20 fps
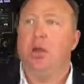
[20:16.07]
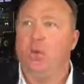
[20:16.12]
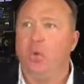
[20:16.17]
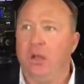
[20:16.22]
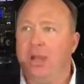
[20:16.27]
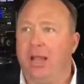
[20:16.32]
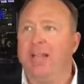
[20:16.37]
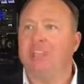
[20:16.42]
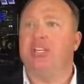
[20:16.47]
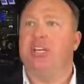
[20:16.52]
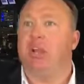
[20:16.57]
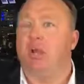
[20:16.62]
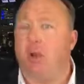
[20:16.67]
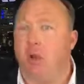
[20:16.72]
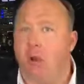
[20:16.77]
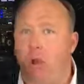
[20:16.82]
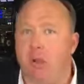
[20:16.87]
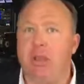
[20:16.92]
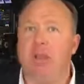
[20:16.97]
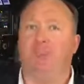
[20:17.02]
realizing you're
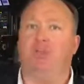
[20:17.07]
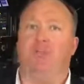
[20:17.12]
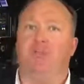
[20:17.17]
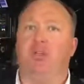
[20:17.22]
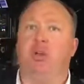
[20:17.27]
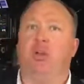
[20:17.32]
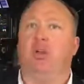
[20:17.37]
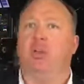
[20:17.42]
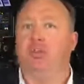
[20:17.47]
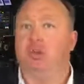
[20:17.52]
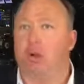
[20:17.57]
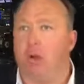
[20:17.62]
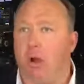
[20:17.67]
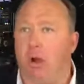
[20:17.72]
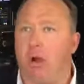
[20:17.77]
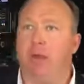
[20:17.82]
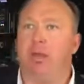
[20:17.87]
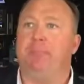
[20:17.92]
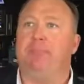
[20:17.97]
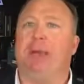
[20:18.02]
already fulfilled, you're
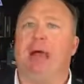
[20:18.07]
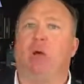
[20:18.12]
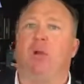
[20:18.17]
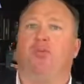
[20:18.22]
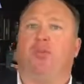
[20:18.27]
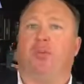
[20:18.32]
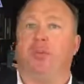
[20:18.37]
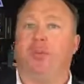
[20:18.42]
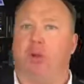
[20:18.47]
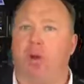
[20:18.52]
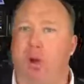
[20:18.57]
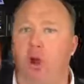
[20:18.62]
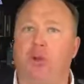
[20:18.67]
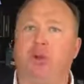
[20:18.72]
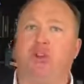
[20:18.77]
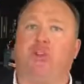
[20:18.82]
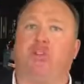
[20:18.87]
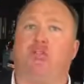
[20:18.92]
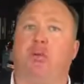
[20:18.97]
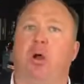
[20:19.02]
already powerful, you're
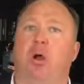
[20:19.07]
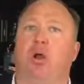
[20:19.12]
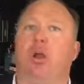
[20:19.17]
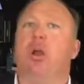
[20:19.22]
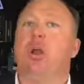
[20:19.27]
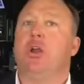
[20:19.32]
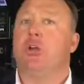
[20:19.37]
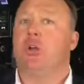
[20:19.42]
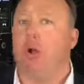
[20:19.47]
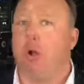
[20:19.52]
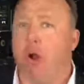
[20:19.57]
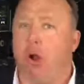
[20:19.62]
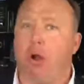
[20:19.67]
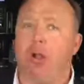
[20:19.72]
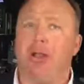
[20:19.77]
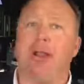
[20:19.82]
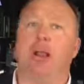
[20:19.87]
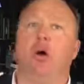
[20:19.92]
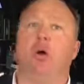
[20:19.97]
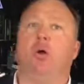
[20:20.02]
already strong, you're
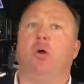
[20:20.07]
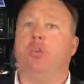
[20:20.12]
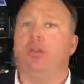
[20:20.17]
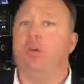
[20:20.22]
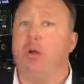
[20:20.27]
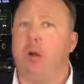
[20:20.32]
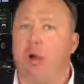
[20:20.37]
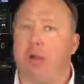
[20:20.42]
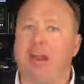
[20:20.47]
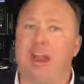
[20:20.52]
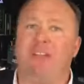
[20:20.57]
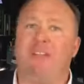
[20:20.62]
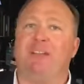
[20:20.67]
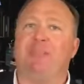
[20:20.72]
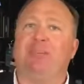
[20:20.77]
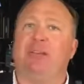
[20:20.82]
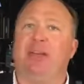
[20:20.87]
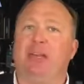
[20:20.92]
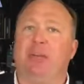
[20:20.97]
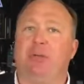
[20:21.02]
already old, you already have
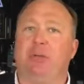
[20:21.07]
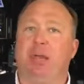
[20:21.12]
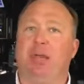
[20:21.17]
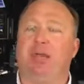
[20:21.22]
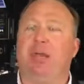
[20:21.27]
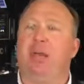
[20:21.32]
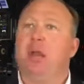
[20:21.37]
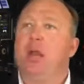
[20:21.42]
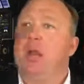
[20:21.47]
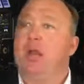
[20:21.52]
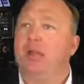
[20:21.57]
everything you need.